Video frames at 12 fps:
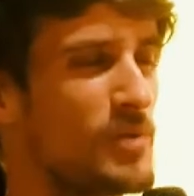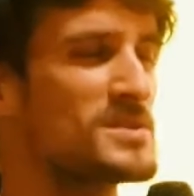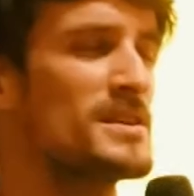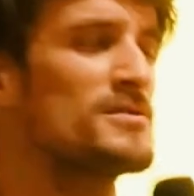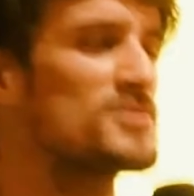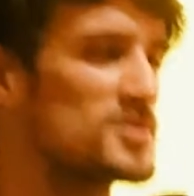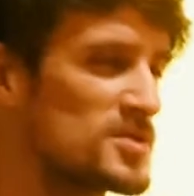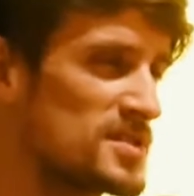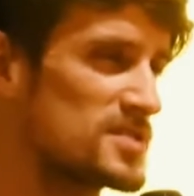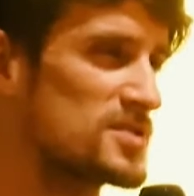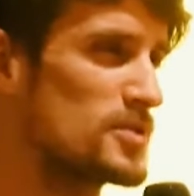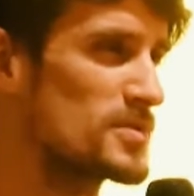introduce
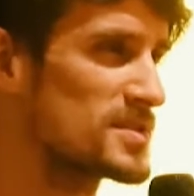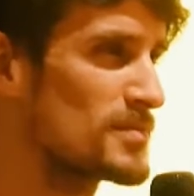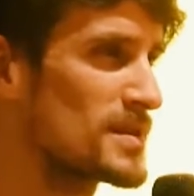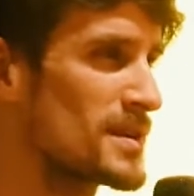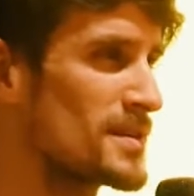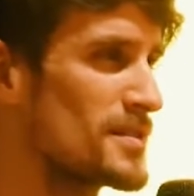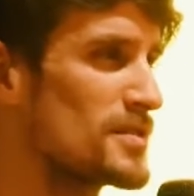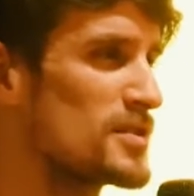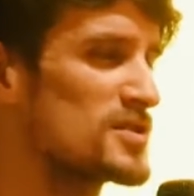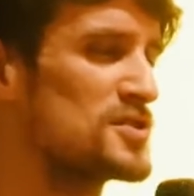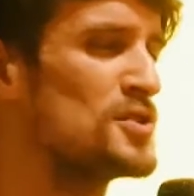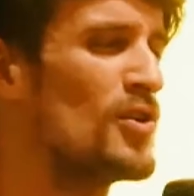this to you as something
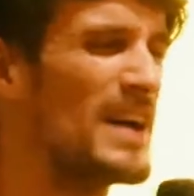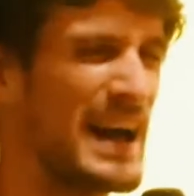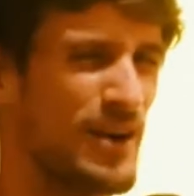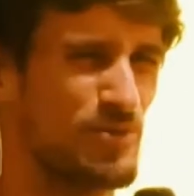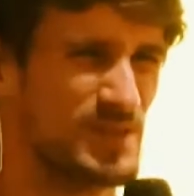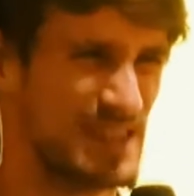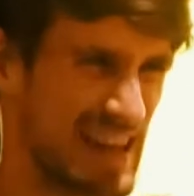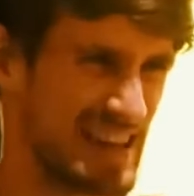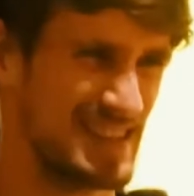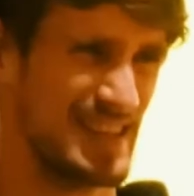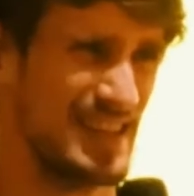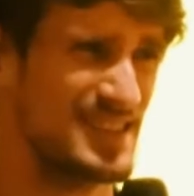that's not
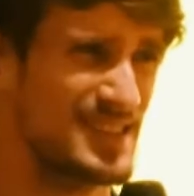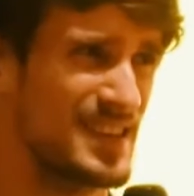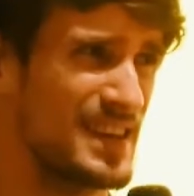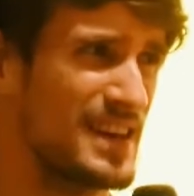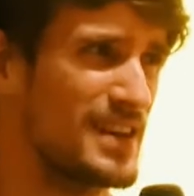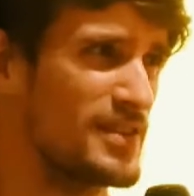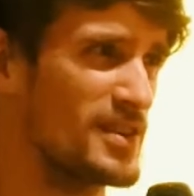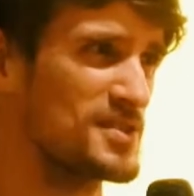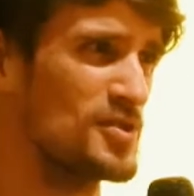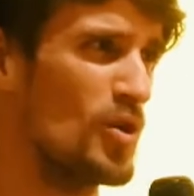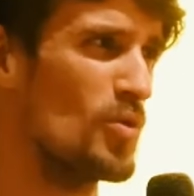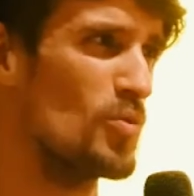outdated, that's
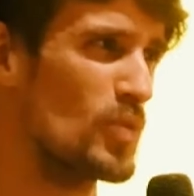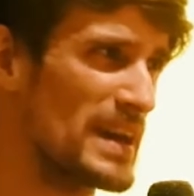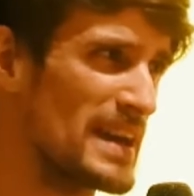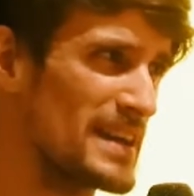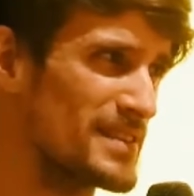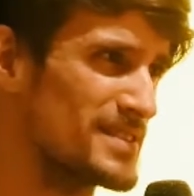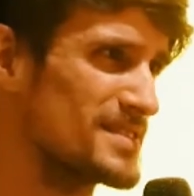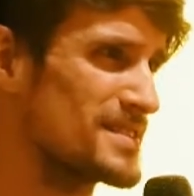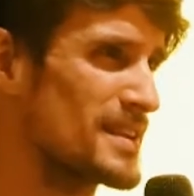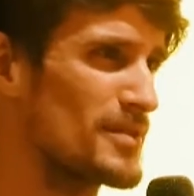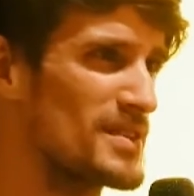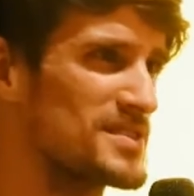not weird,
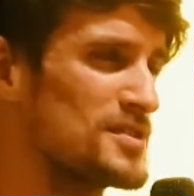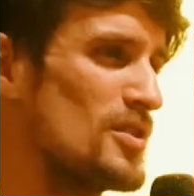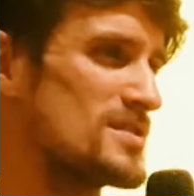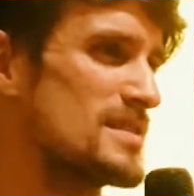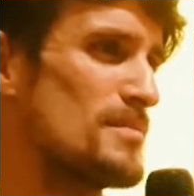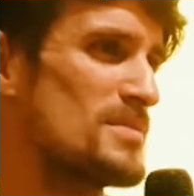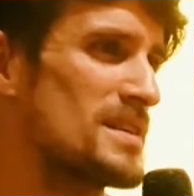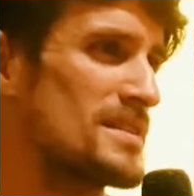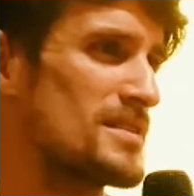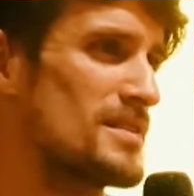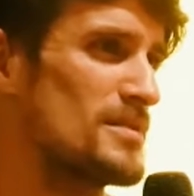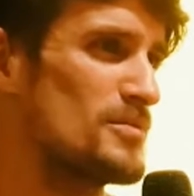that's not something
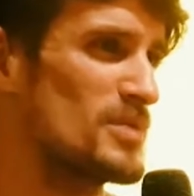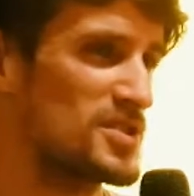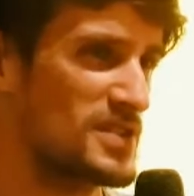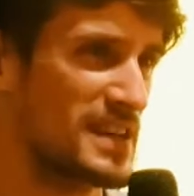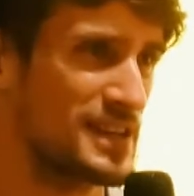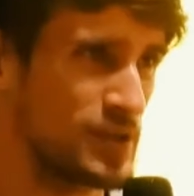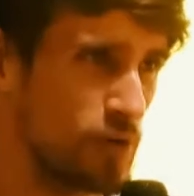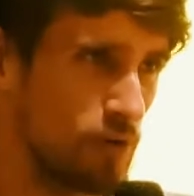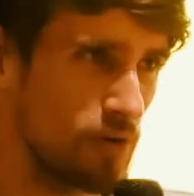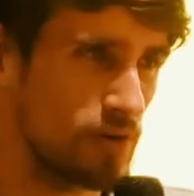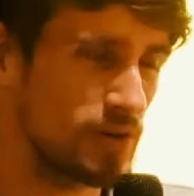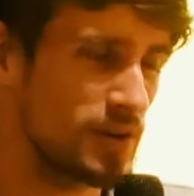that we should
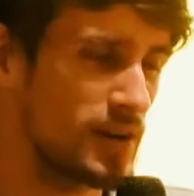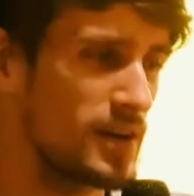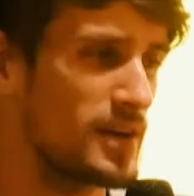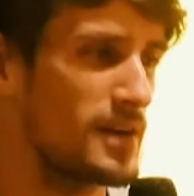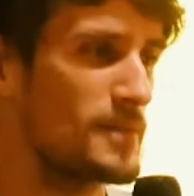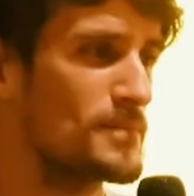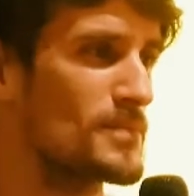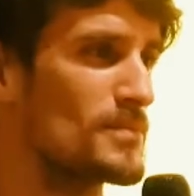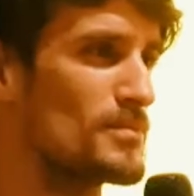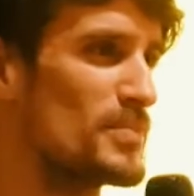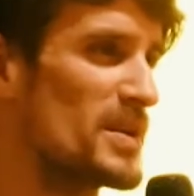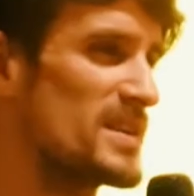ignore,
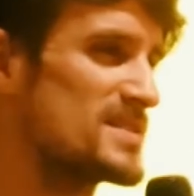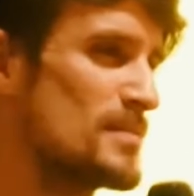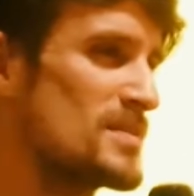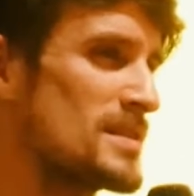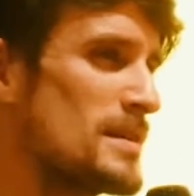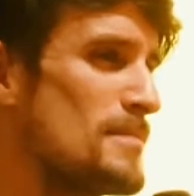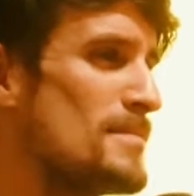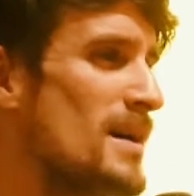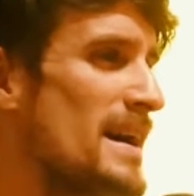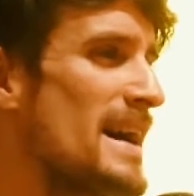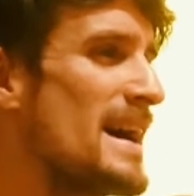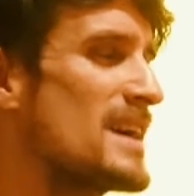but as something that
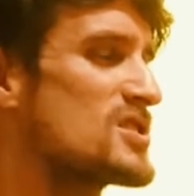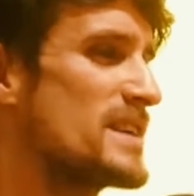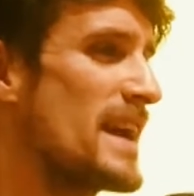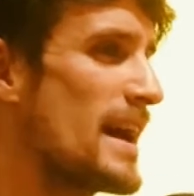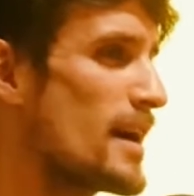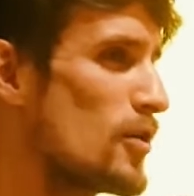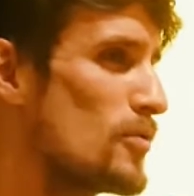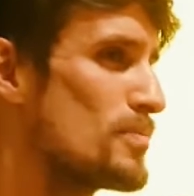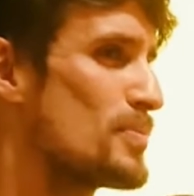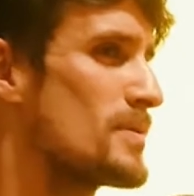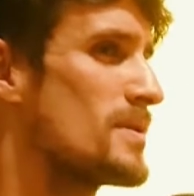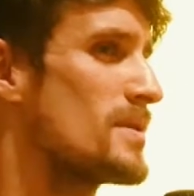might actually help
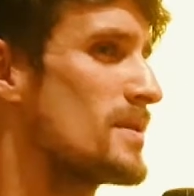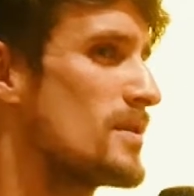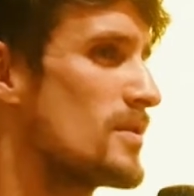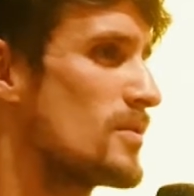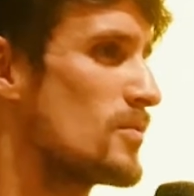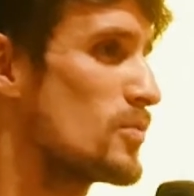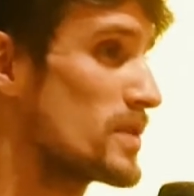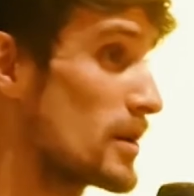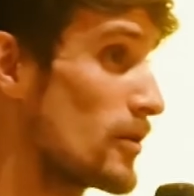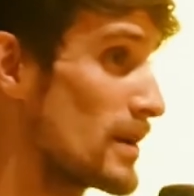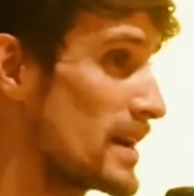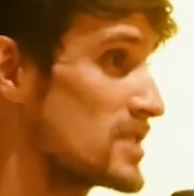with
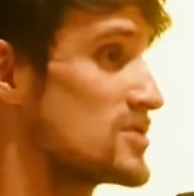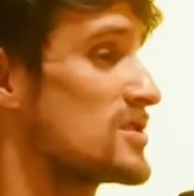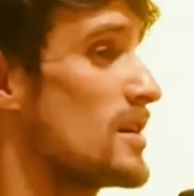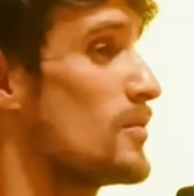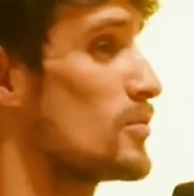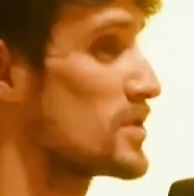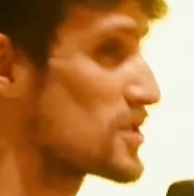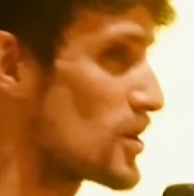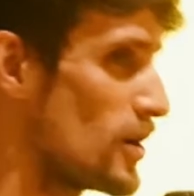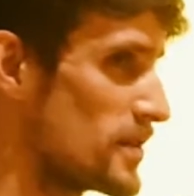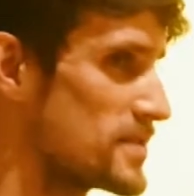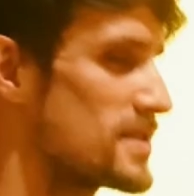our relationship with
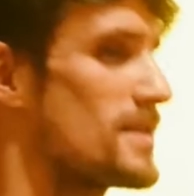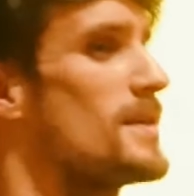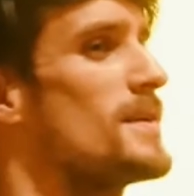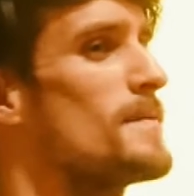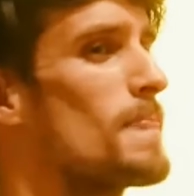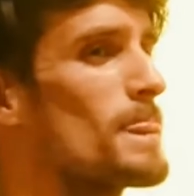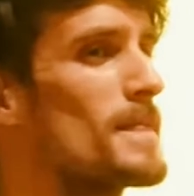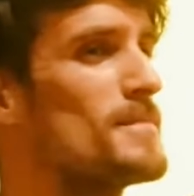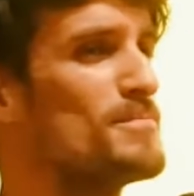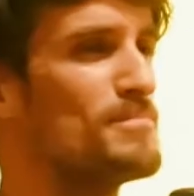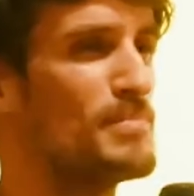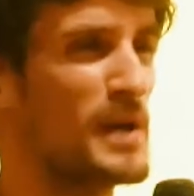God.
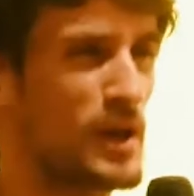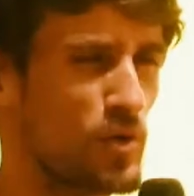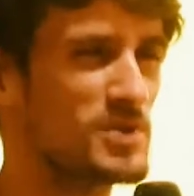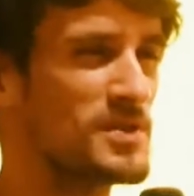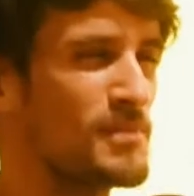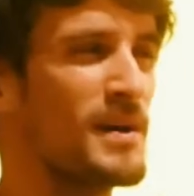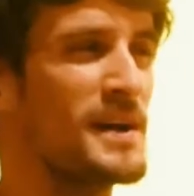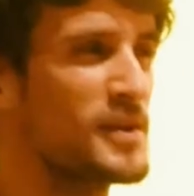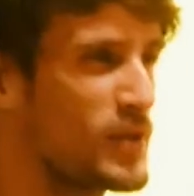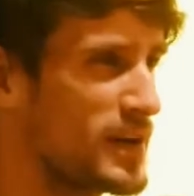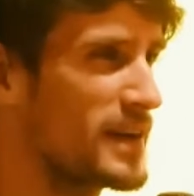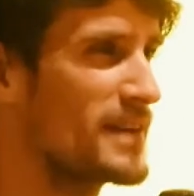But it also might
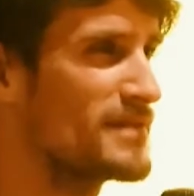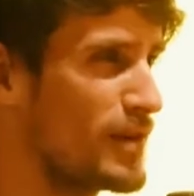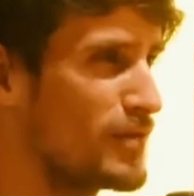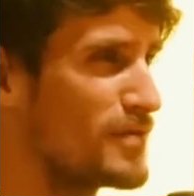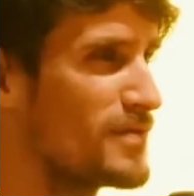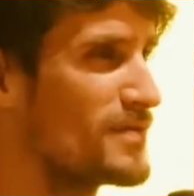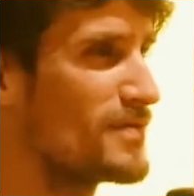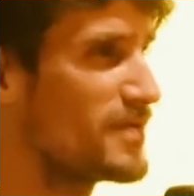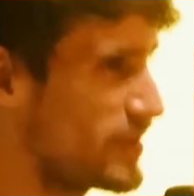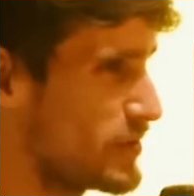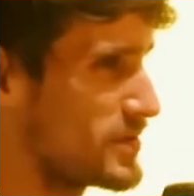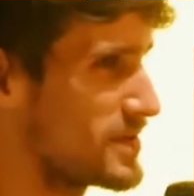not involve
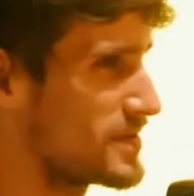food.